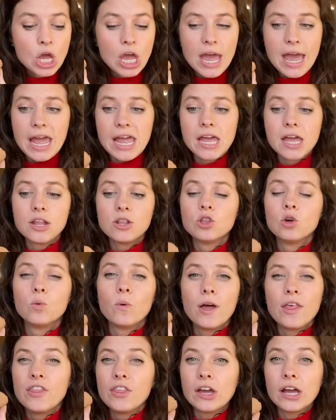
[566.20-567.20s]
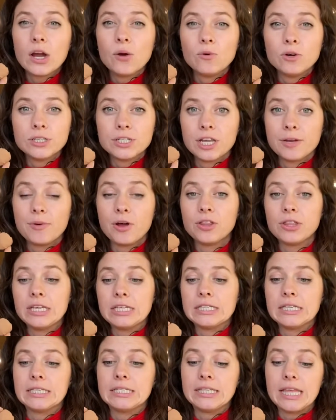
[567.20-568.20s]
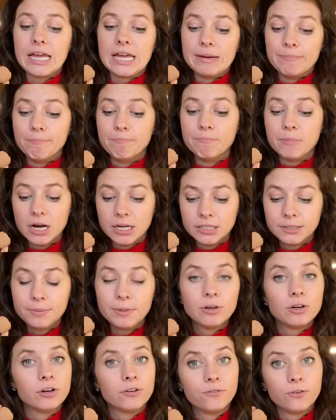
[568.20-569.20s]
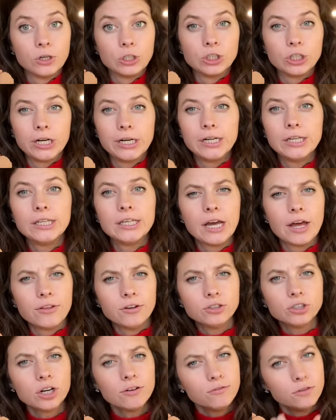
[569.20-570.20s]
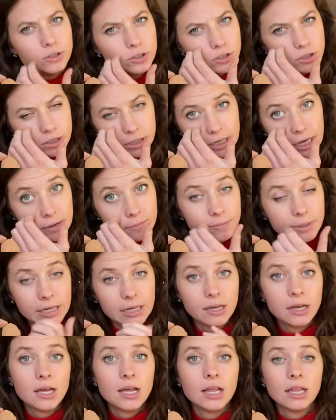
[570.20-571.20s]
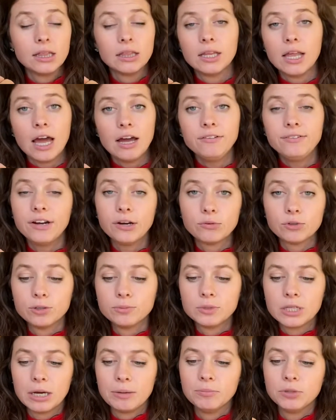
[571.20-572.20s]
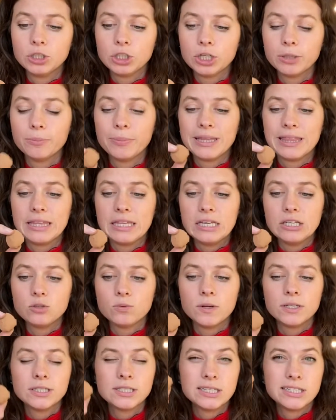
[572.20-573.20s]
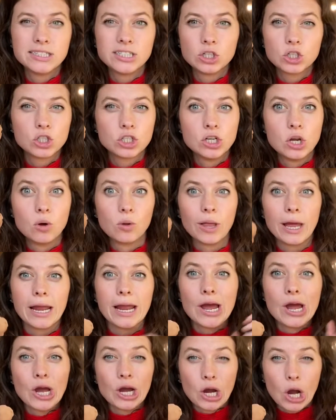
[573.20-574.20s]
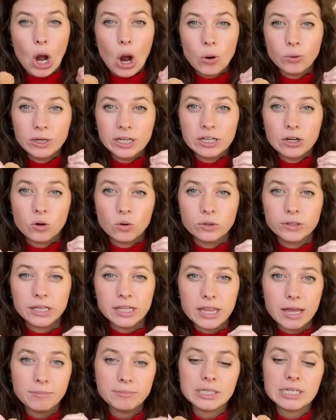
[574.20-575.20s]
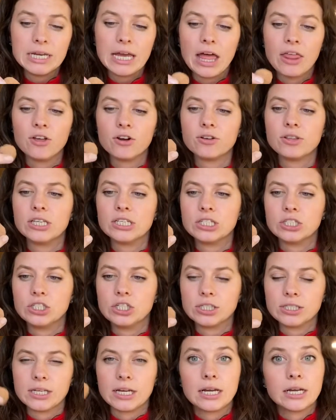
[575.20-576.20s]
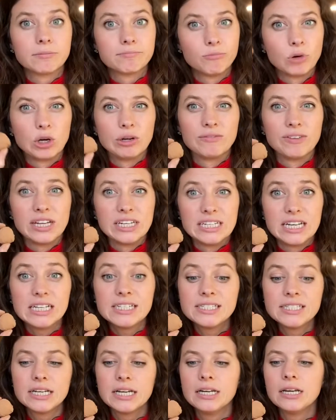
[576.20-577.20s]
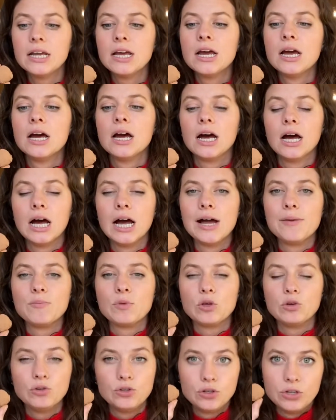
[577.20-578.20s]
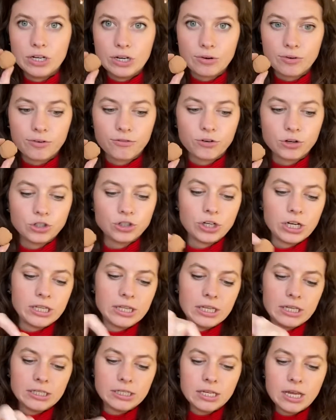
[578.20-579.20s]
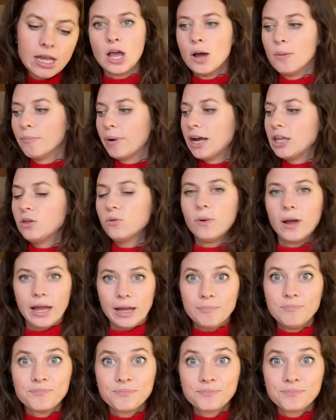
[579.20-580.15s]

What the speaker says: And the one thing I will say about these is they must be refrigerated. The other truffles can be left at room temperature, but these ones, since there's no like coating holding them together, this is just like more of a dusting, you do need to refrigerate these. By the way,